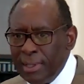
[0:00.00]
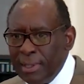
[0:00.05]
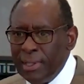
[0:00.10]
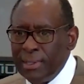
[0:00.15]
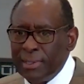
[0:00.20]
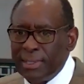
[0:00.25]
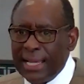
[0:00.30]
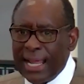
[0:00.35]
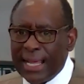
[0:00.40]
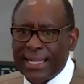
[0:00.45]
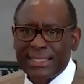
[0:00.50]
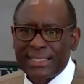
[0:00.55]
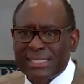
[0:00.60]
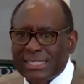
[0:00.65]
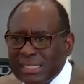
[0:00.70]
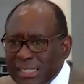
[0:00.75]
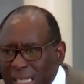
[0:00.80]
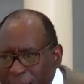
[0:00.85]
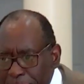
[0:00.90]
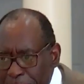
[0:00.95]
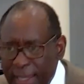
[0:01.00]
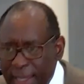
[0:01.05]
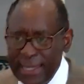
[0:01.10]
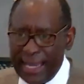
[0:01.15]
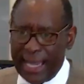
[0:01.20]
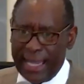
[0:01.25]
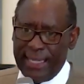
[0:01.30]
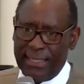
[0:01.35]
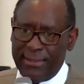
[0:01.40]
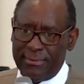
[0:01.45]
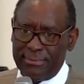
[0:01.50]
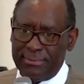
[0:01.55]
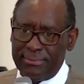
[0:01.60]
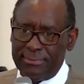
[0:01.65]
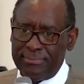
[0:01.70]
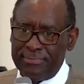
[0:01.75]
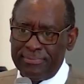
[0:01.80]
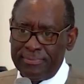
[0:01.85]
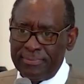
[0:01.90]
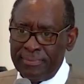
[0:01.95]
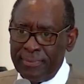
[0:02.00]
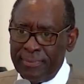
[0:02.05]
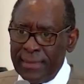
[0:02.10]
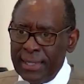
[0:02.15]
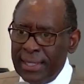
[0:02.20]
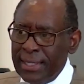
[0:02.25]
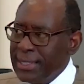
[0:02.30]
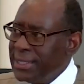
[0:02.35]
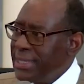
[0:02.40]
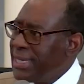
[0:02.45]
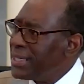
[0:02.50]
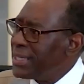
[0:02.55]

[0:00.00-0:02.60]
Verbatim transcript: Then I could sleep at night. Get